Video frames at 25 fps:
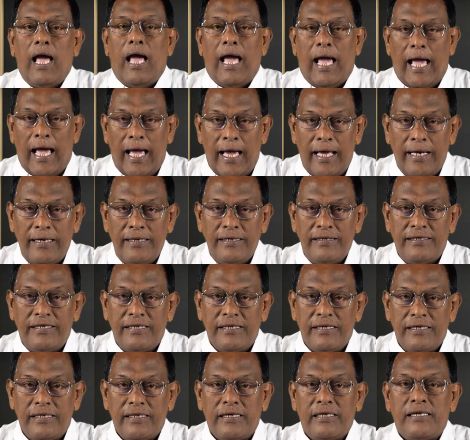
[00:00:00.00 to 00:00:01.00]
and
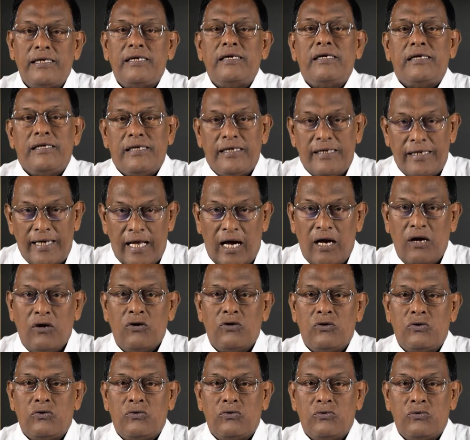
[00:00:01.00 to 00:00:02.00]

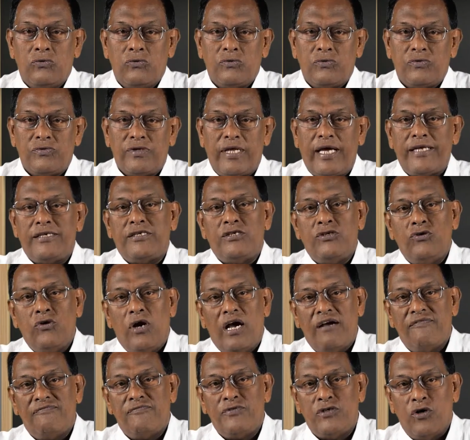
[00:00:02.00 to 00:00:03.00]
now that you
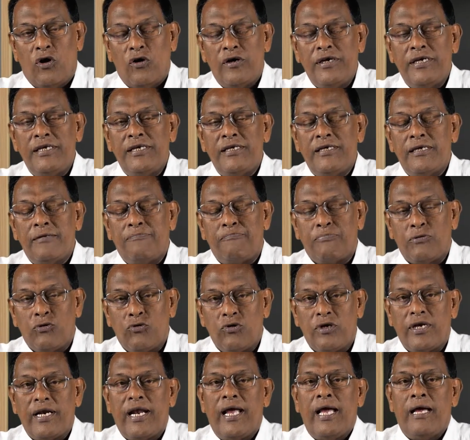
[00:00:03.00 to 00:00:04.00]
have joined a
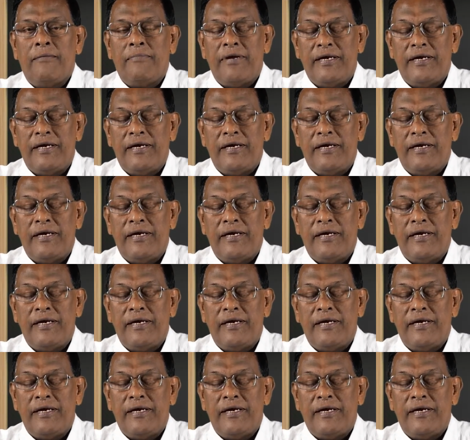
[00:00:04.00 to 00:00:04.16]
program,